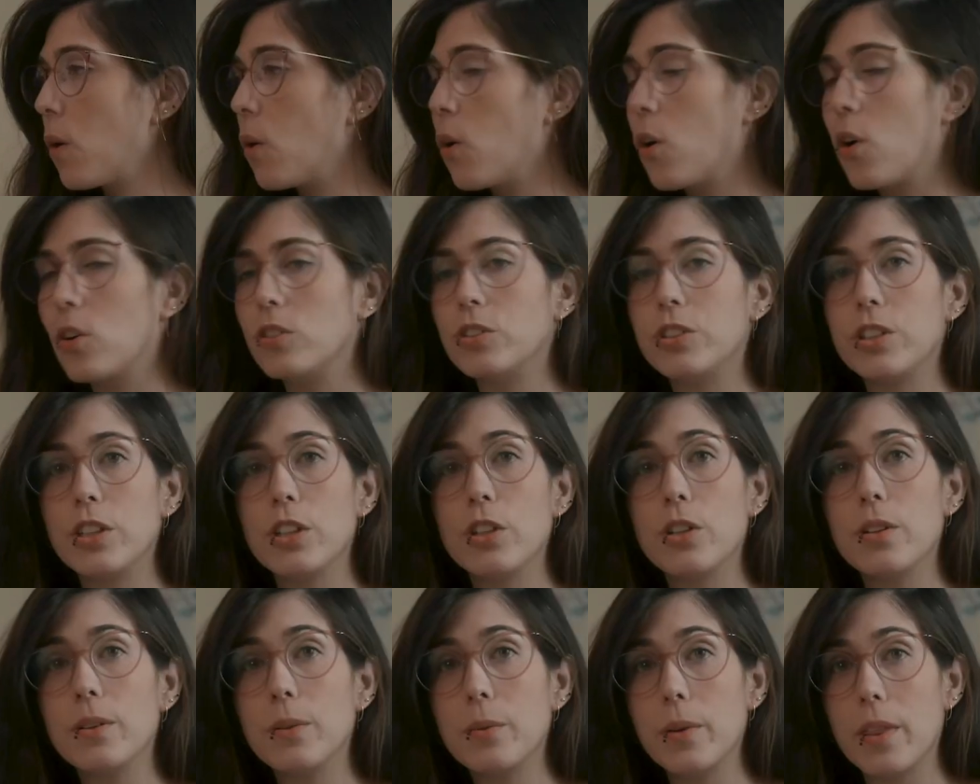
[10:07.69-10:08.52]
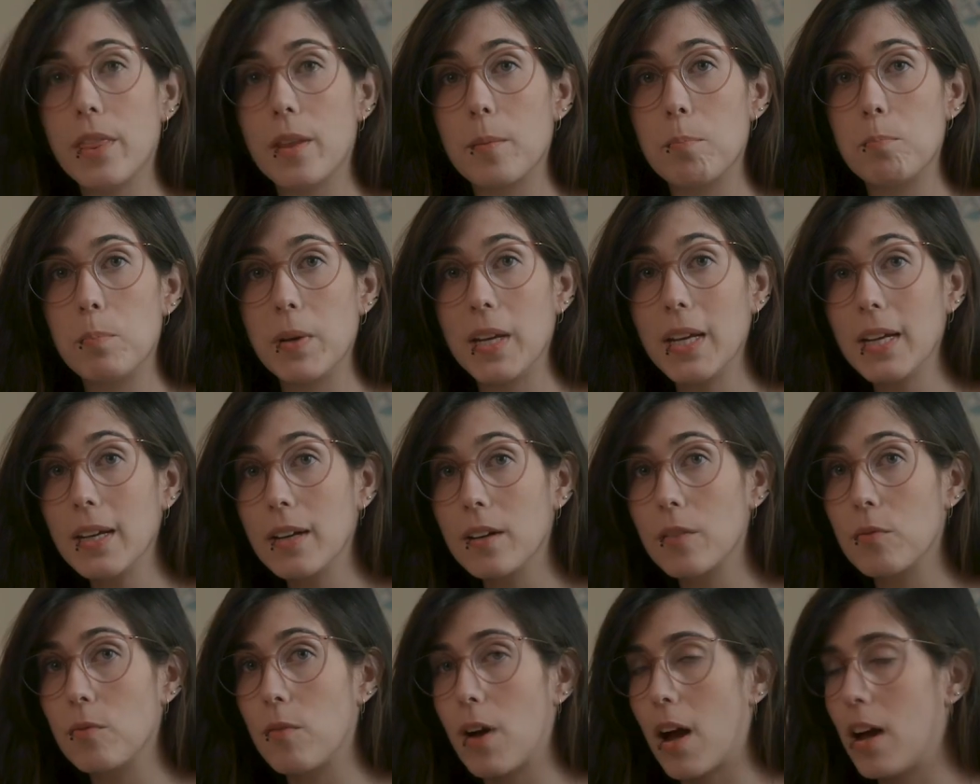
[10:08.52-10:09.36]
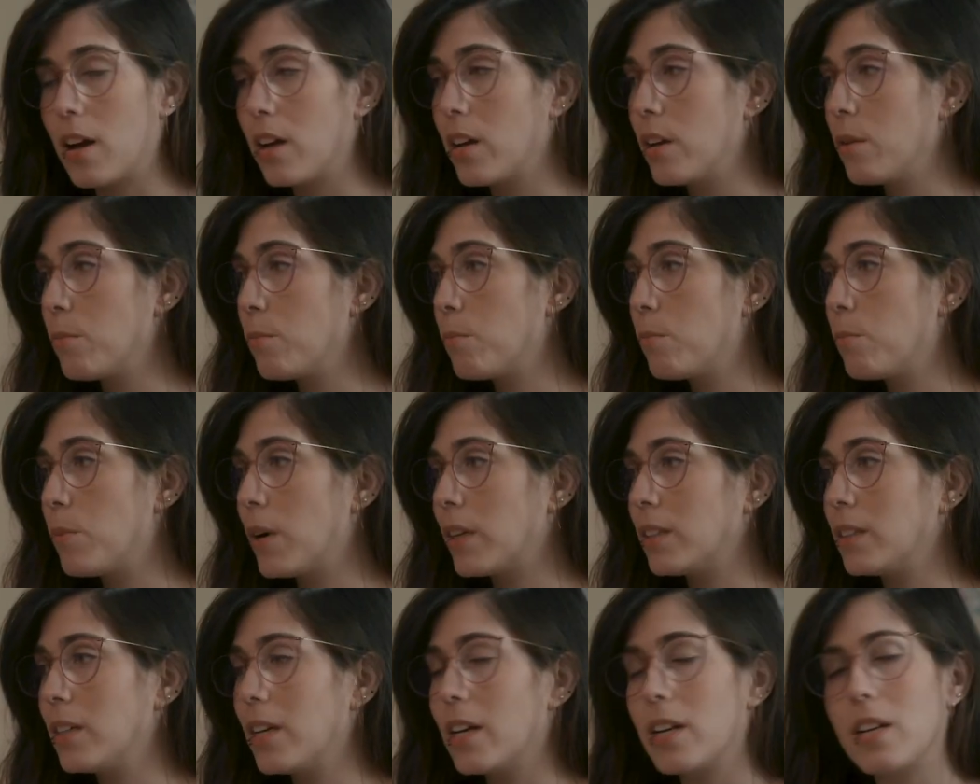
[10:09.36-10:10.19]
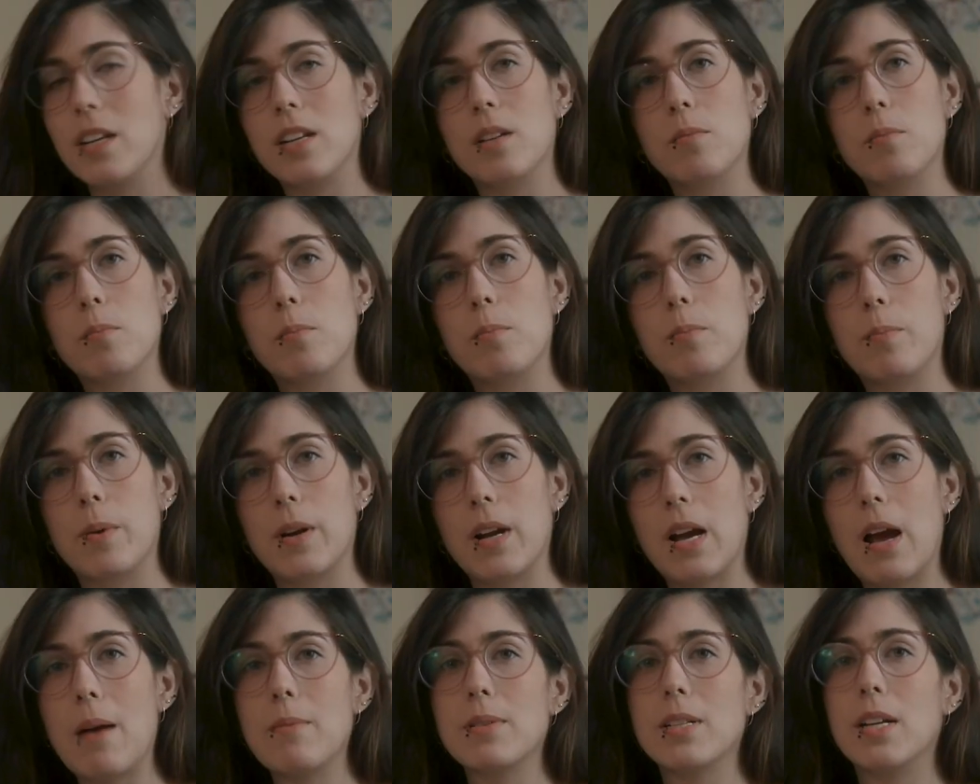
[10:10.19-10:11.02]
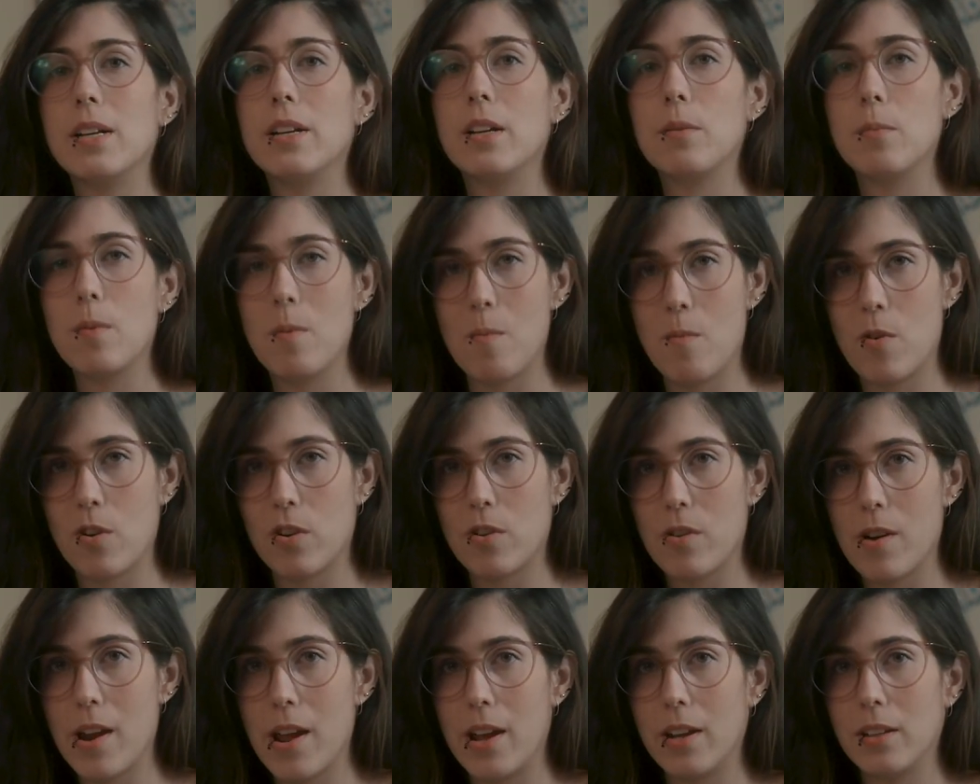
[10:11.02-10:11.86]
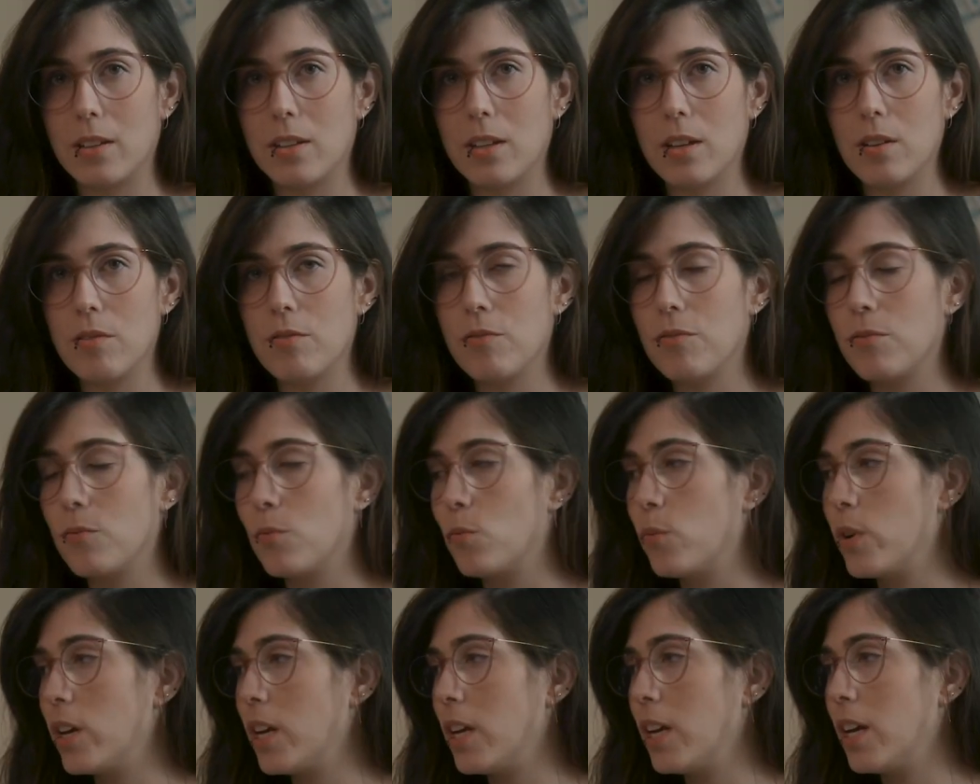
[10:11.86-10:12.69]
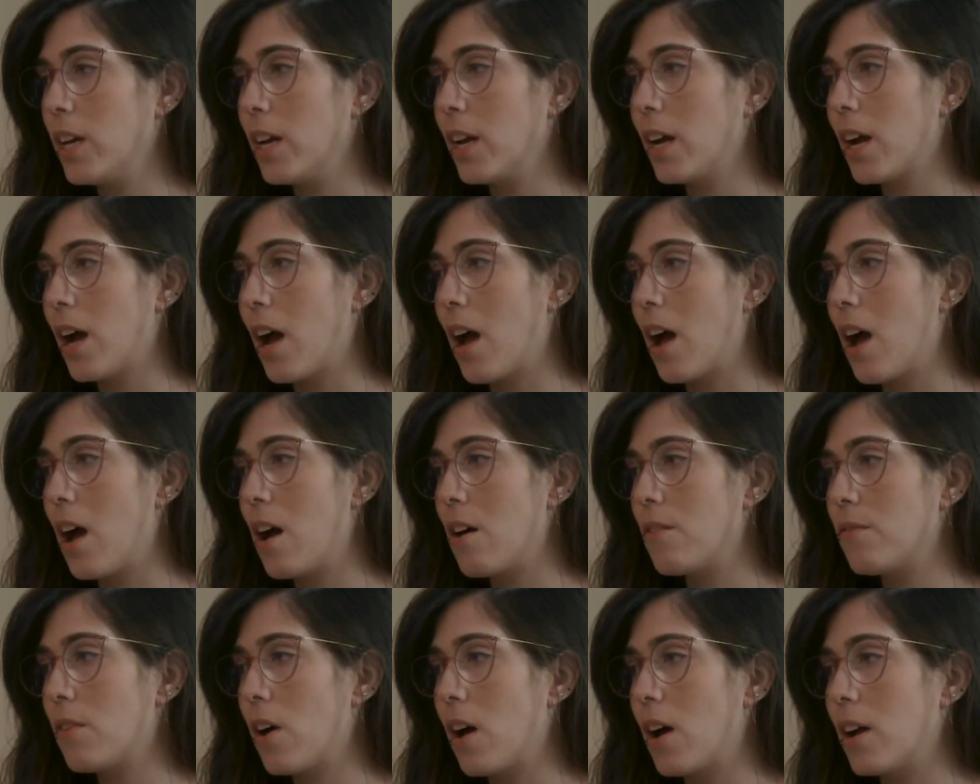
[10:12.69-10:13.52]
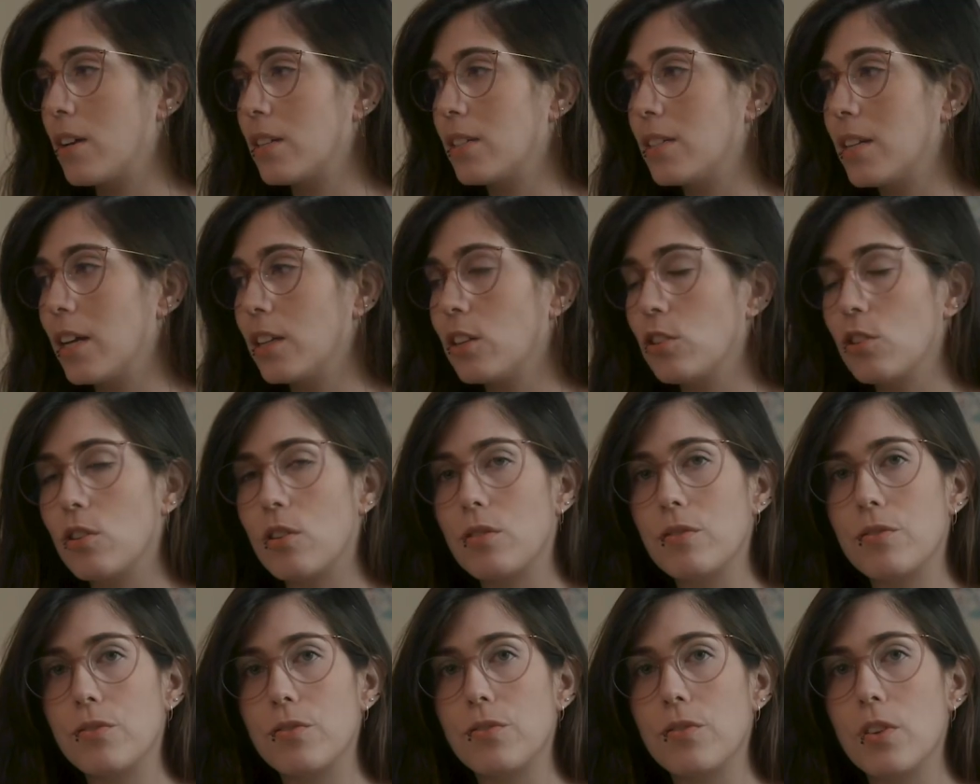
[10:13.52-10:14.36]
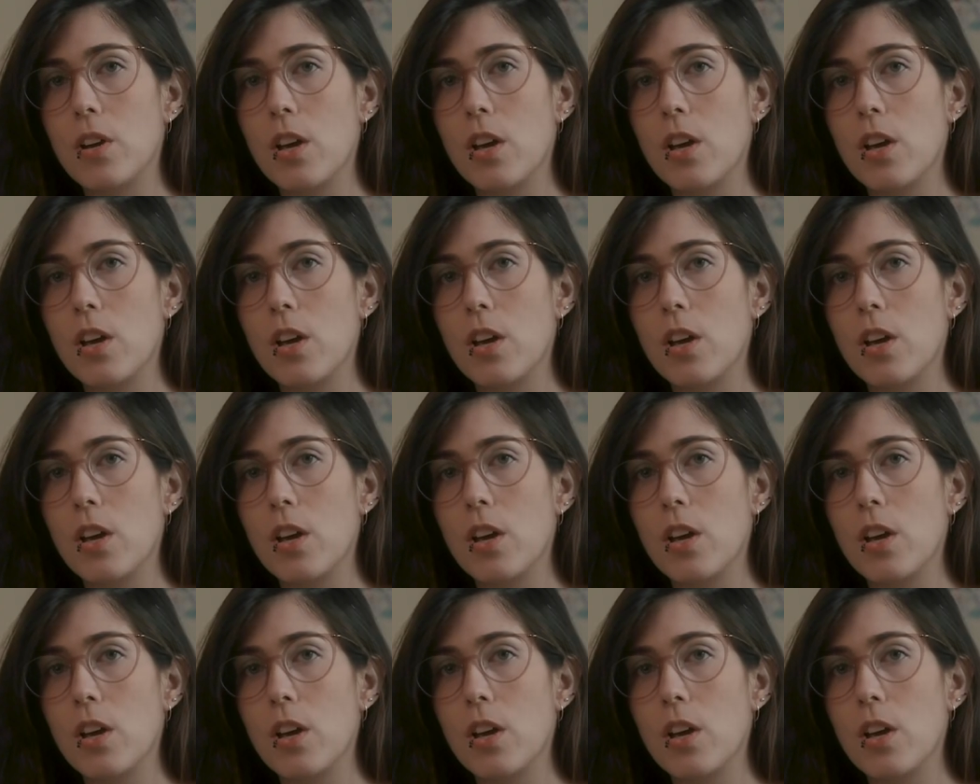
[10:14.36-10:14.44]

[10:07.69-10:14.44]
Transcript: Continuing with the pink vibe, but getting perhaps a little bit more creative, we have a set of